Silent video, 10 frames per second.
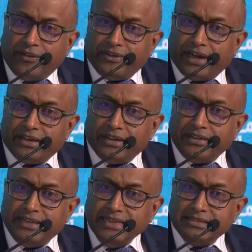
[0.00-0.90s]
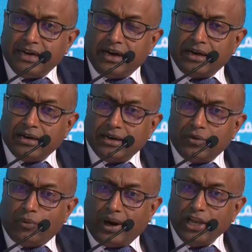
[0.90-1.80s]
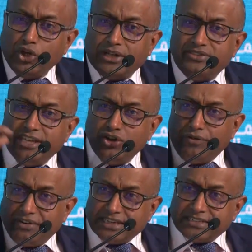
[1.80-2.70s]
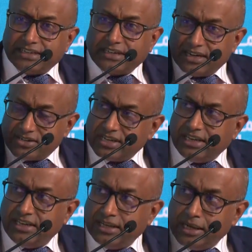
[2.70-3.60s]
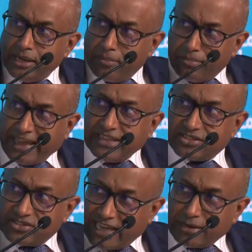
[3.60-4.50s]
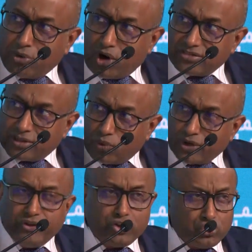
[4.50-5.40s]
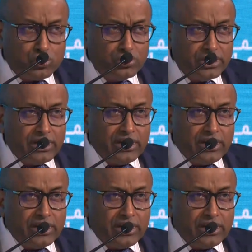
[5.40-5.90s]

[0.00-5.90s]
that these are, while you can think of it as a country-based sandbox and what we do,